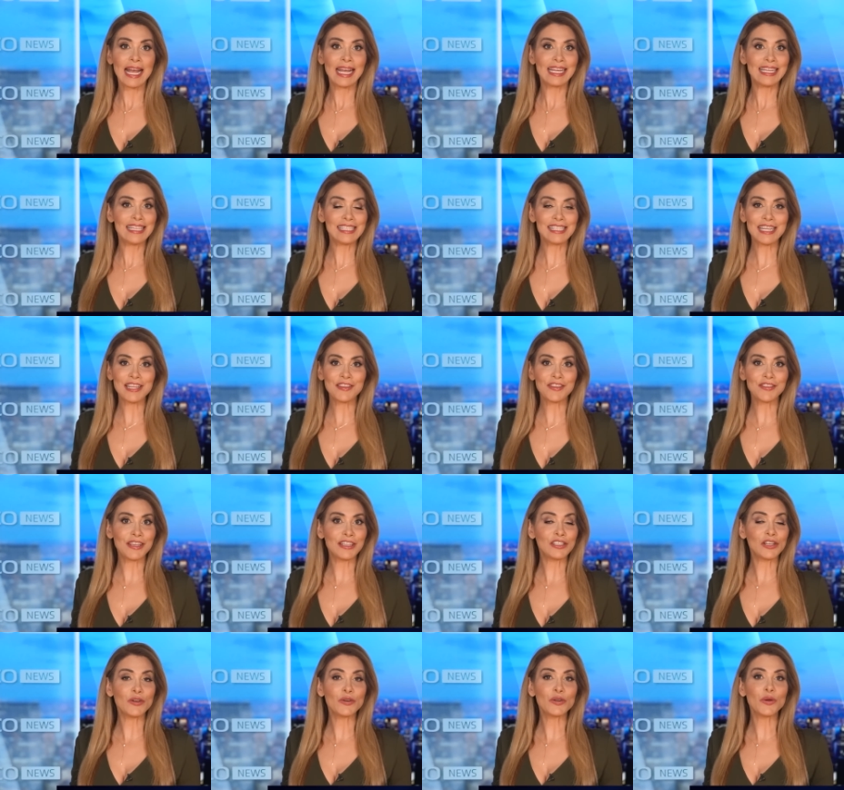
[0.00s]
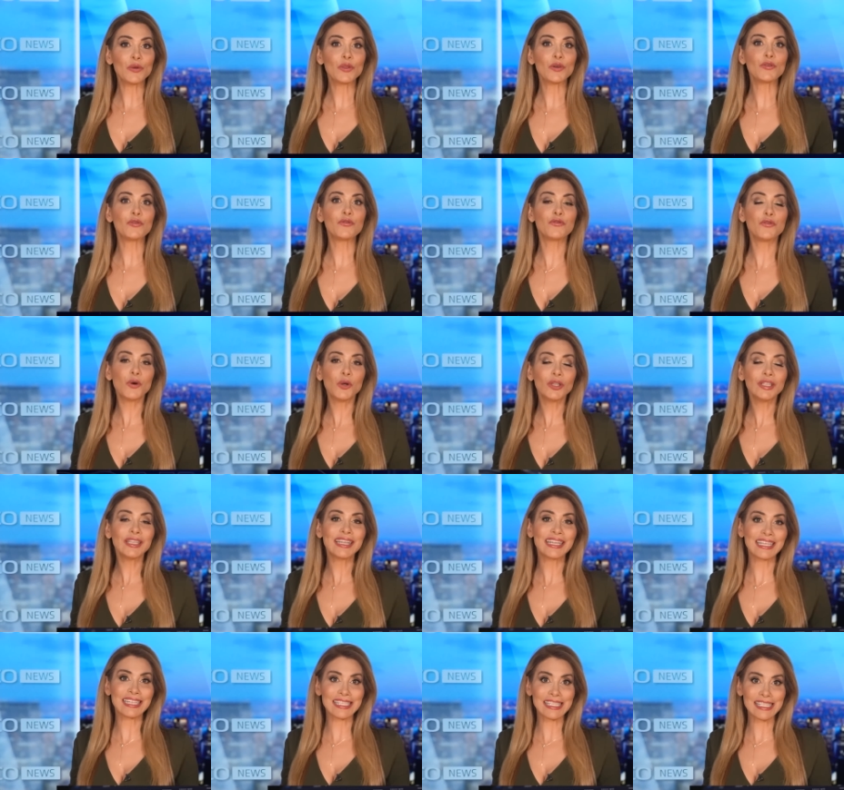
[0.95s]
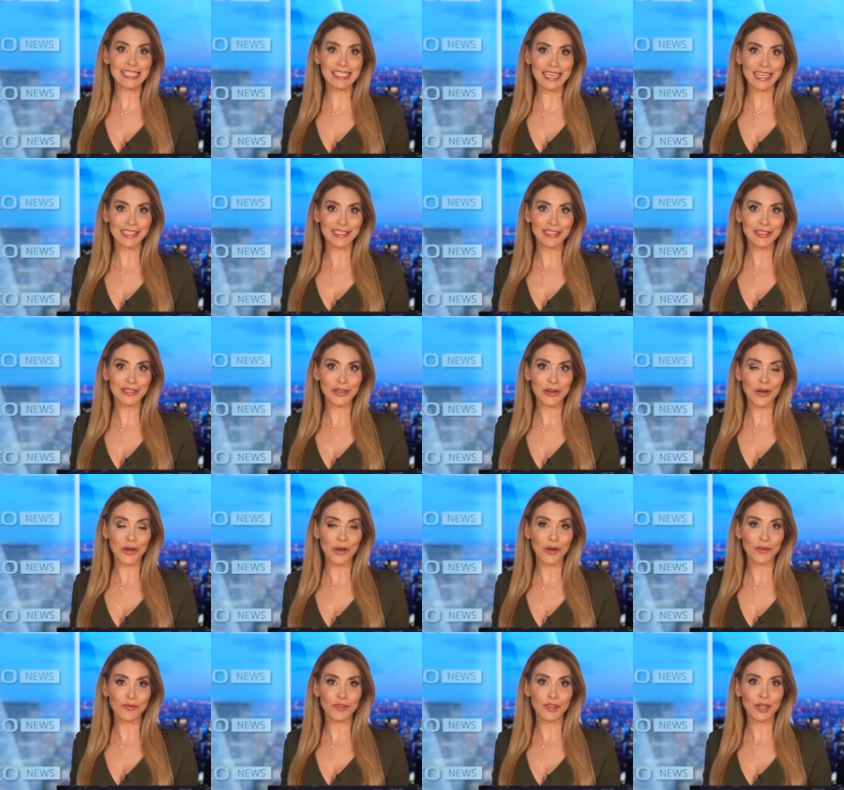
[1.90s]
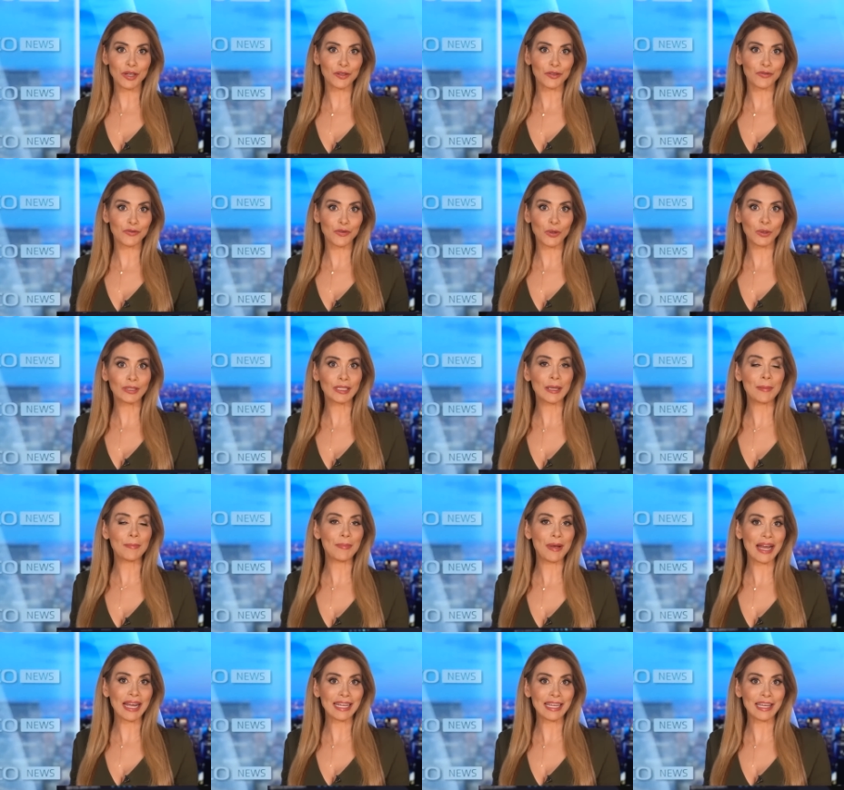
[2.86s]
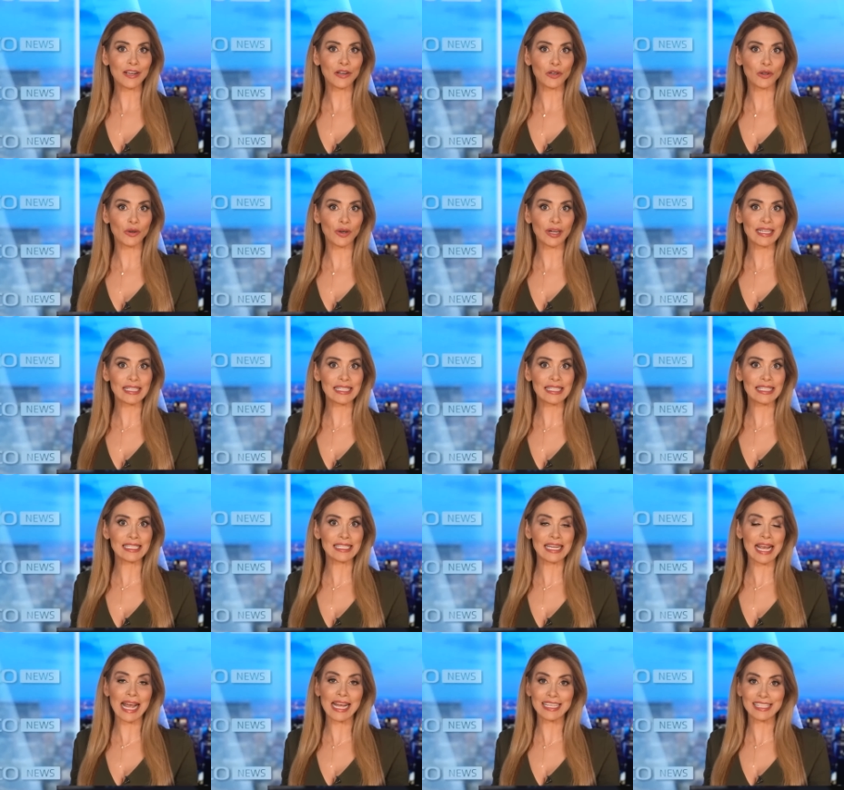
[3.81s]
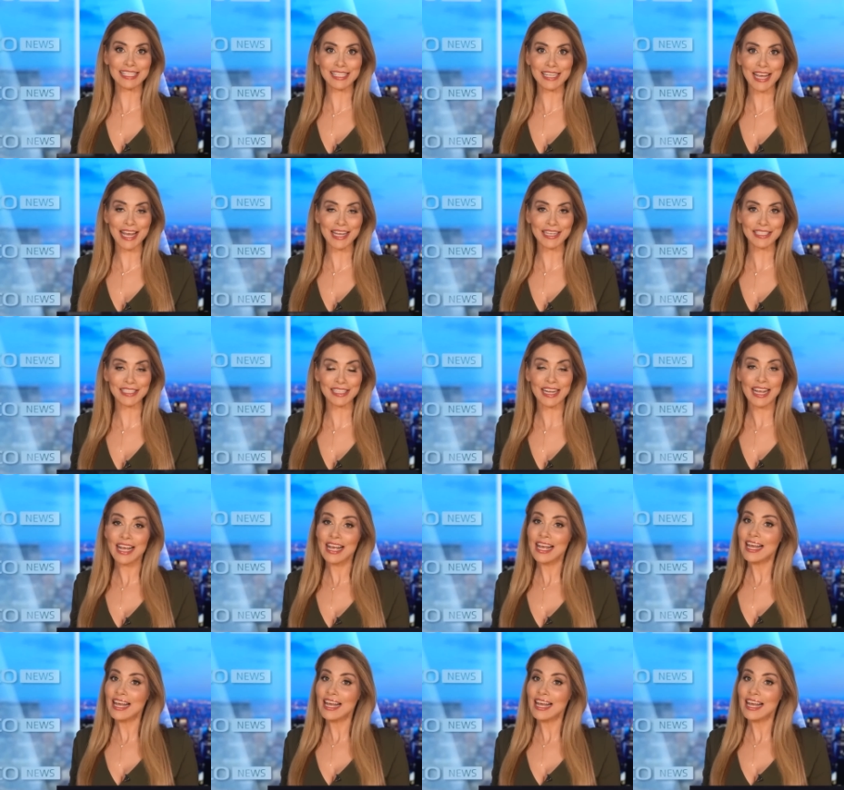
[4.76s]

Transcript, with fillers: He said that they don't know the full extent of the unfolding banking crisis as yet.